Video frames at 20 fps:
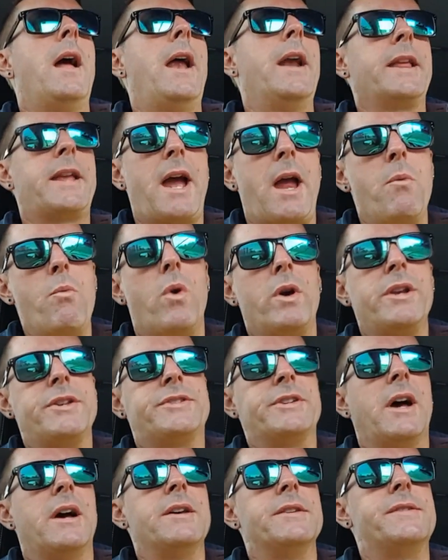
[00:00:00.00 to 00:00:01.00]
And again, what
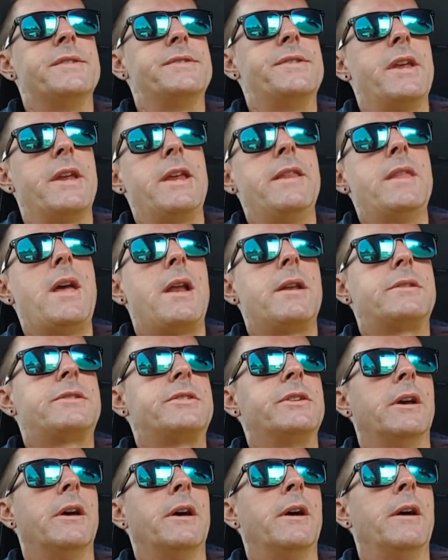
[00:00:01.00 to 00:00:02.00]
it does is in
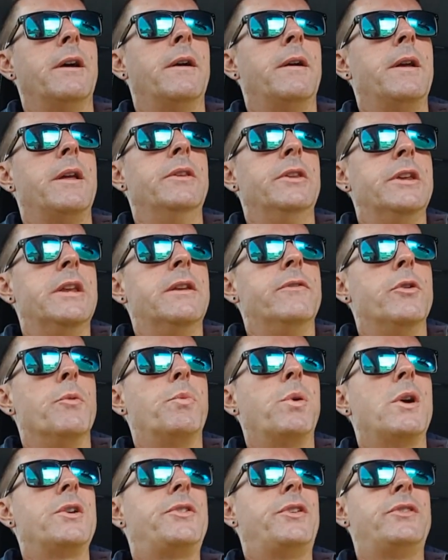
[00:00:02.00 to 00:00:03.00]
the interview
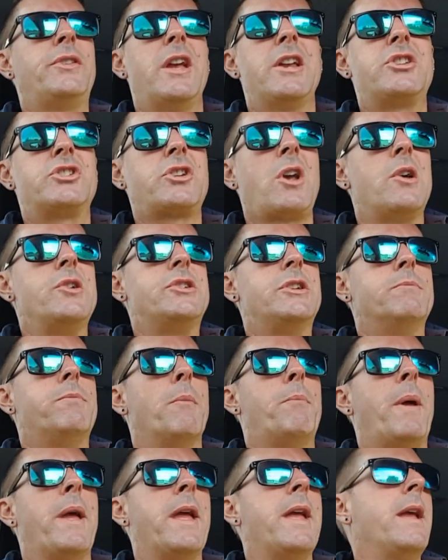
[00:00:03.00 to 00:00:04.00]
process, it shows you're
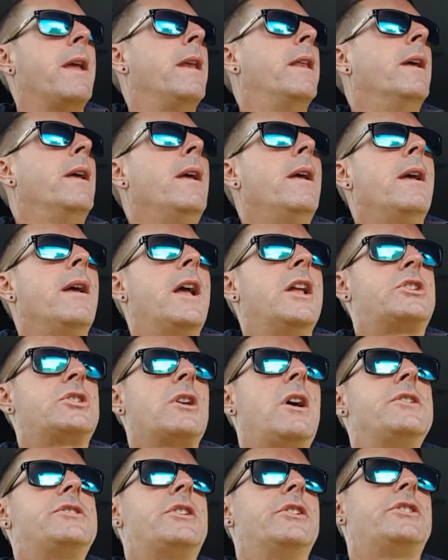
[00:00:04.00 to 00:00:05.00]
prepared. It
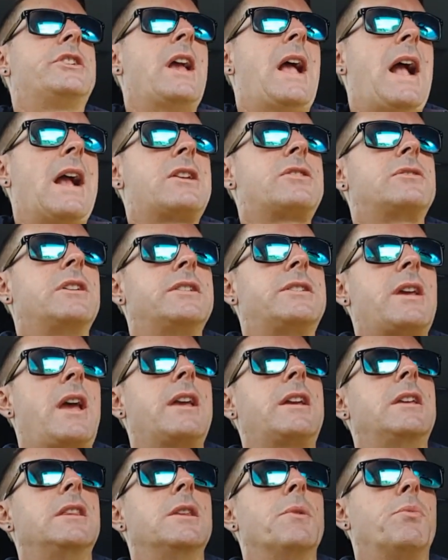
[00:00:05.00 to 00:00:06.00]
shows that you're actually
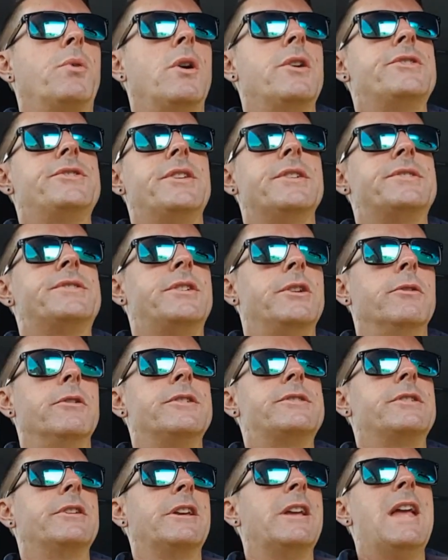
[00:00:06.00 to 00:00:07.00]
taking the process
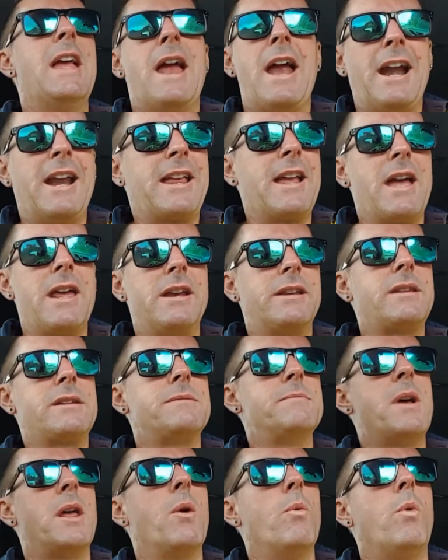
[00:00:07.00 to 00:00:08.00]
seriously. And again, it
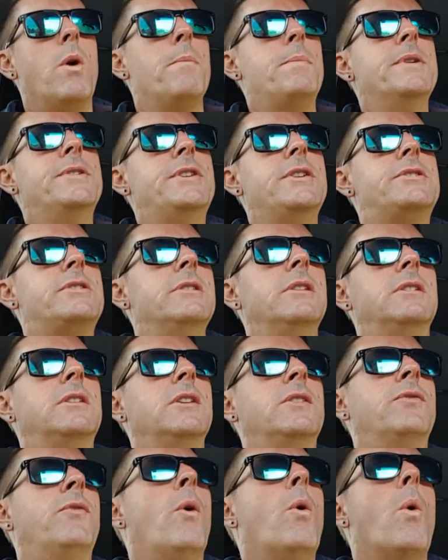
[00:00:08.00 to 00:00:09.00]
doesn't matter what position this
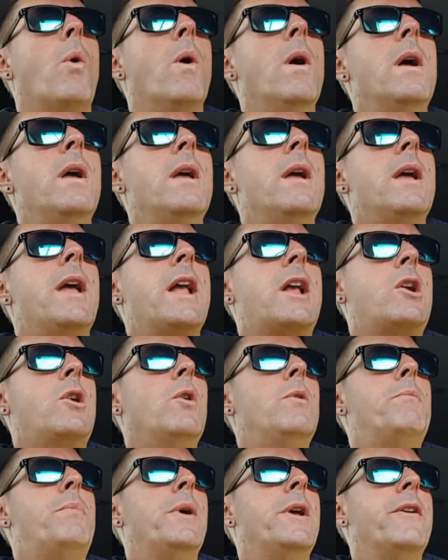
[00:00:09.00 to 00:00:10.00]
is for. It
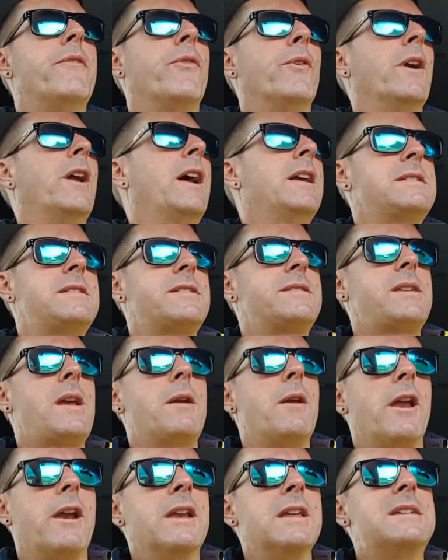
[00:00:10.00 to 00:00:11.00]
could be for, as I
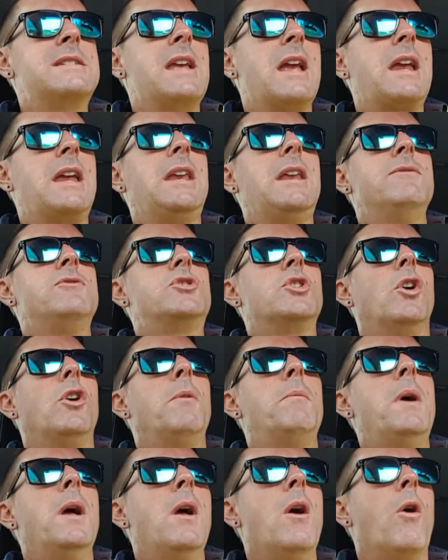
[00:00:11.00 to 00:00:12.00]
say, an executive
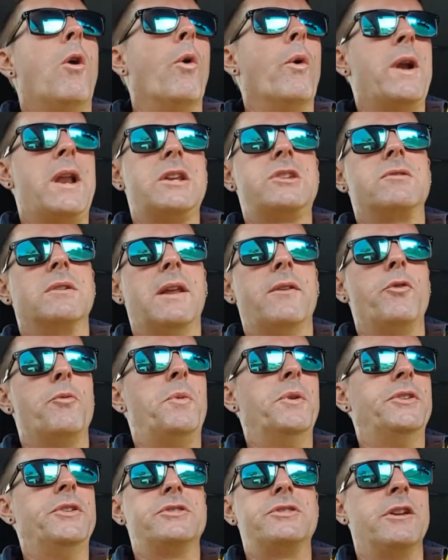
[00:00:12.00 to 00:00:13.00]
job or an entry-level
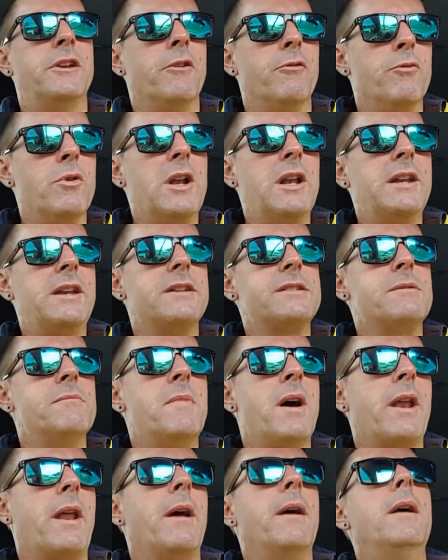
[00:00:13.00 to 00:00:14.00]
position. It really doesn't
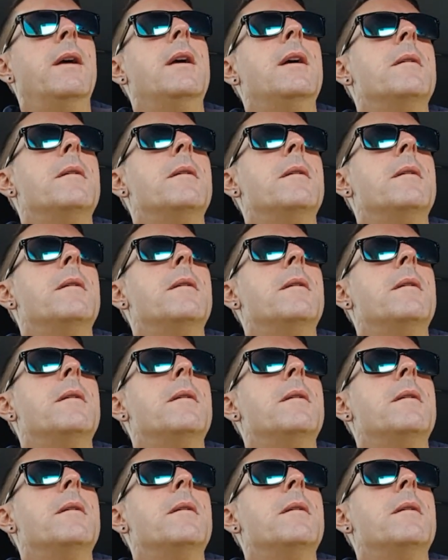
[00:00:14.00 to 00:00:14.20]
matter.